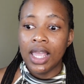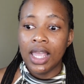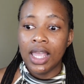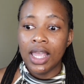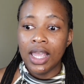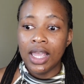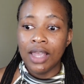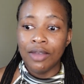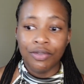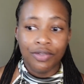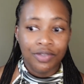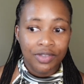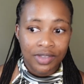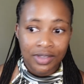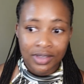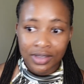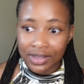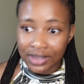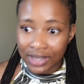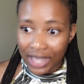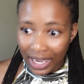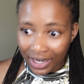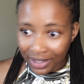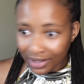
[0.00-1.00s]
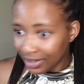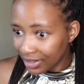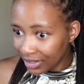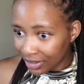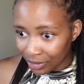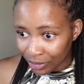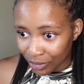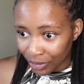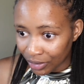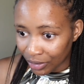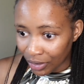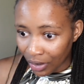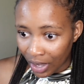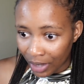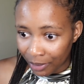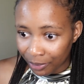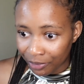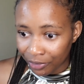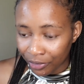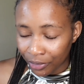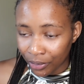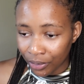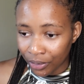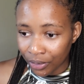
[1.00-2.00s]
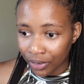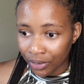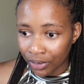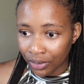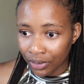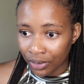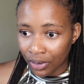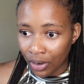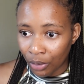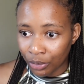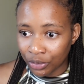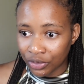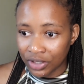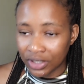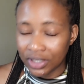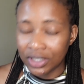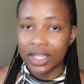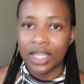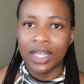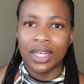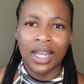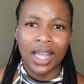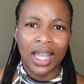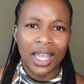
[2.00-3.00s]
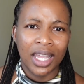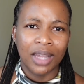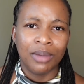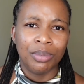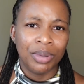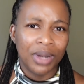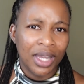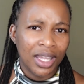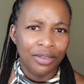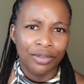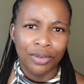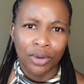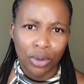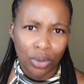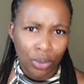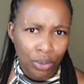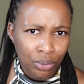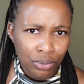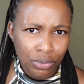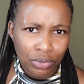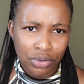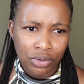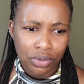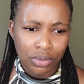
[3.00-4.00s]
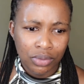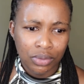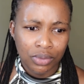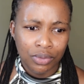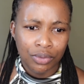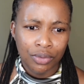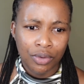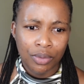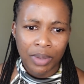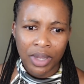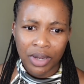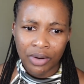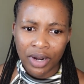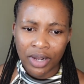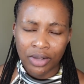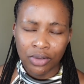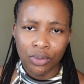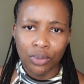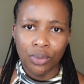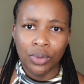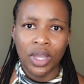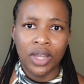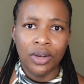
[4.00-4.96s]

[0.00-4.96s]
If that is not up for option, can I apply for loans for my grad school?